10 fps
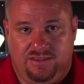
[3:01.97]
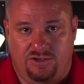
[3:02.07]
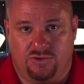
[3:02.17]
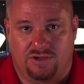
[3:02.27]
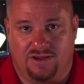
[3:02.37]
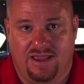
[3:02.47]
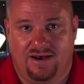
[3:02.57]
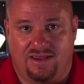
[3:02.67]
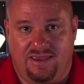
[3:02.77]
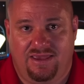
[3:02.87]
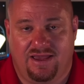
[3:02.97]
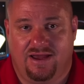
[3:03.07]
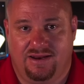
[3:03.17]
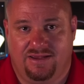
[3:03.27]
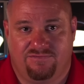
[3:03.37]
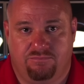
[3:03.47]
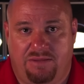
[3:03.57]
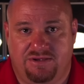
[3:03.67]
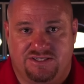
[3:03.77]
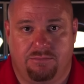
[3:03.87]
that you can kind of key on if
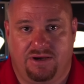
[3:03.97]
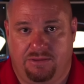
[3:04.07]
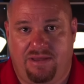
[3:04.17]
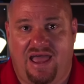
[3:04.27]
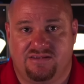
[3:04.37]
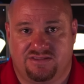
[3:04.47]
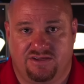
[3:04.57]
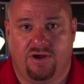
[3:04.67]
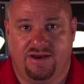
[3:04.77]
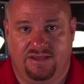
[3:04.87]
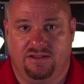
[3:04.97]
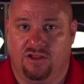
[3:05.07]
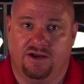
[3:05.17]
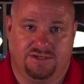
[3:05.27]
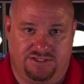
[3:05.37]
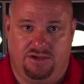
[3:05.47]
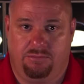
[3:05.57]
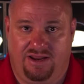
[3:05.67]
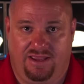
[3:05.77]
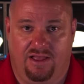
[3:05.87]
maybe somebody passed their ID along to
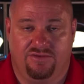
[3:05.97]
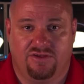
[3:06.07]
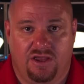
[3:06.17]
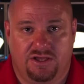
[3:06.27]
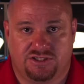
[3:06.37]
somebody else.